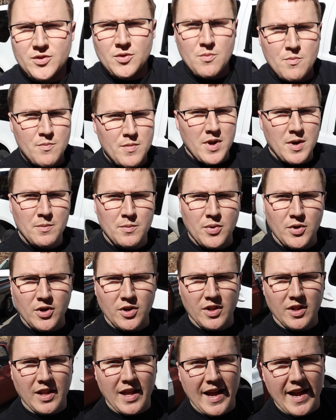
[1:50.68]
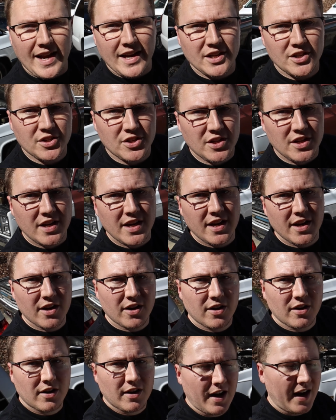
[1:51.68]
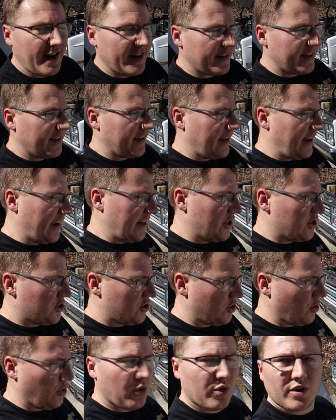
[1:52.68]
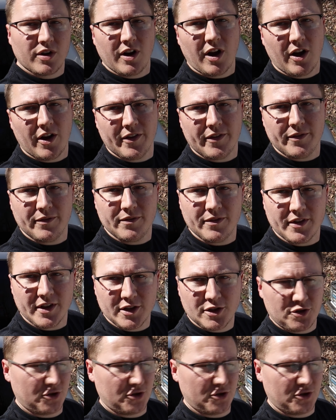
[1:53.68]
remember last year I did a short on this